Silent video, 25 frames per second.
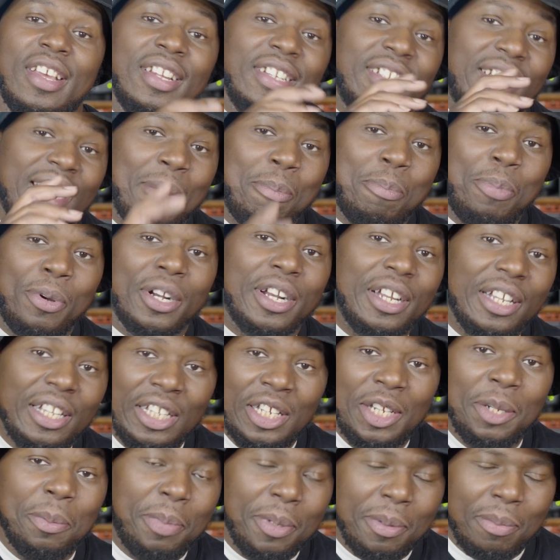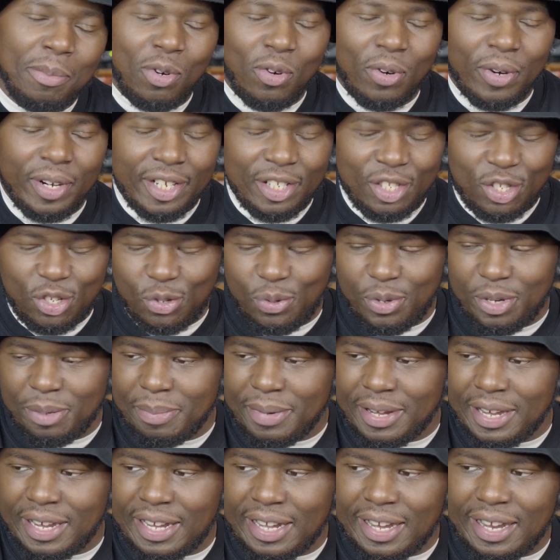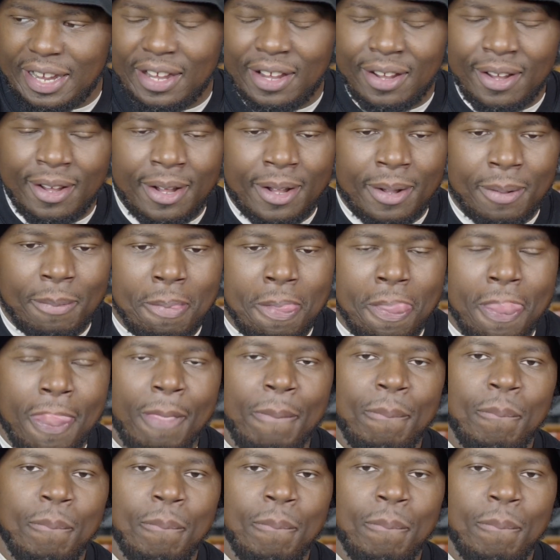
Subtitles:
they put a little bit more into it, man.